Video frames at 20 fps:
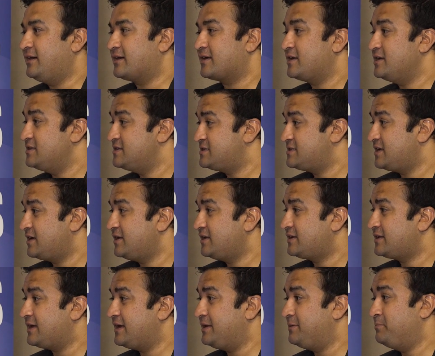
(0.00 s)

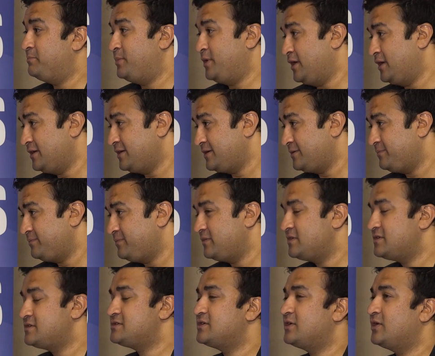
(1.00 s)
consult, and build.
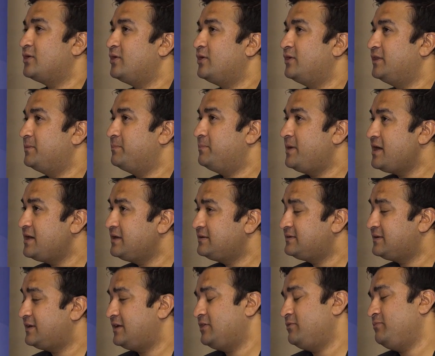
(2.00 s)
So on the buy
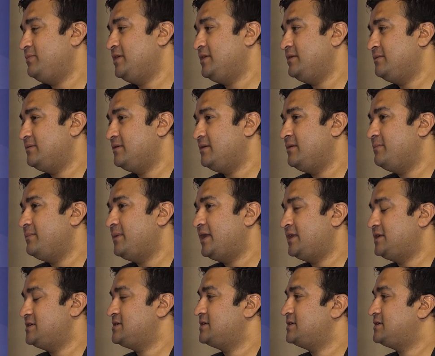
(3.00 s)
side, I've been
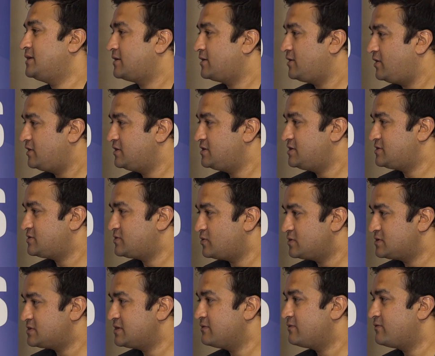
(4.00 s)
managing technology
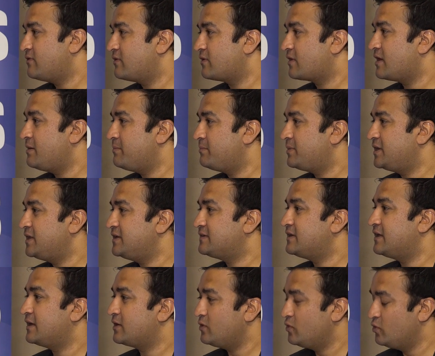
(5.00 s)
sourcing for
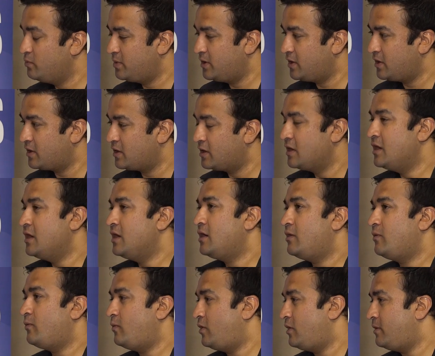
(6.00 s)
companies like Uber,
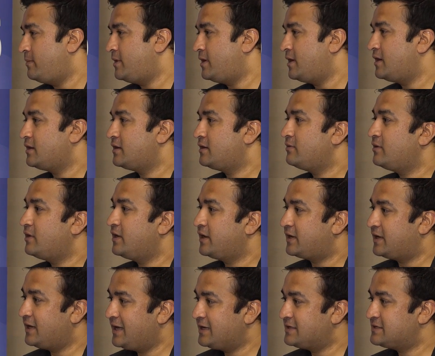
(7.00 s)
Walmart,
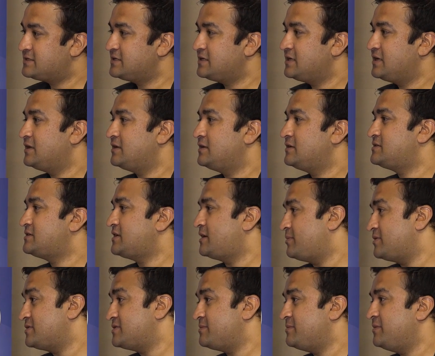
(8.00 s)
Atlassian,
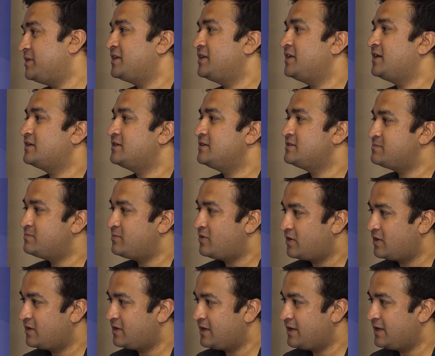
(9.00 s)
Cypress Semiconductors,
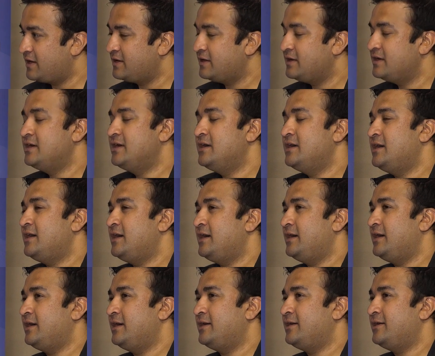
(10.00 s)
Model N.
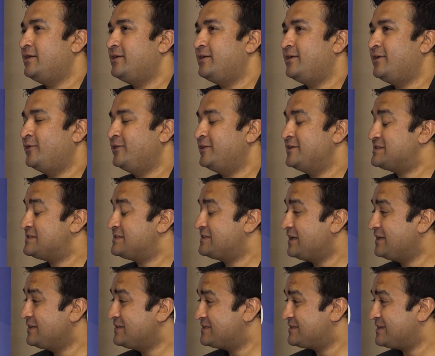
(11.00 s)
On the
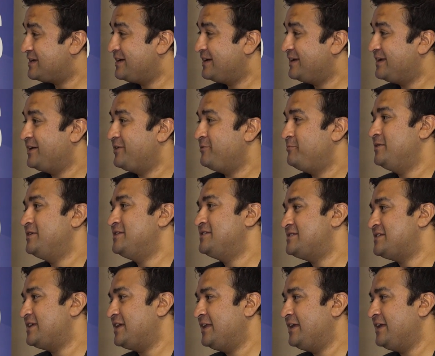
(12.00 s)
sell side, I've been
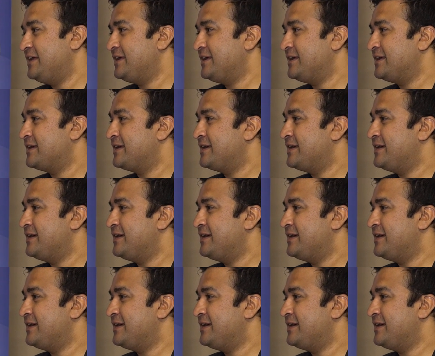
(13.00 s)
selling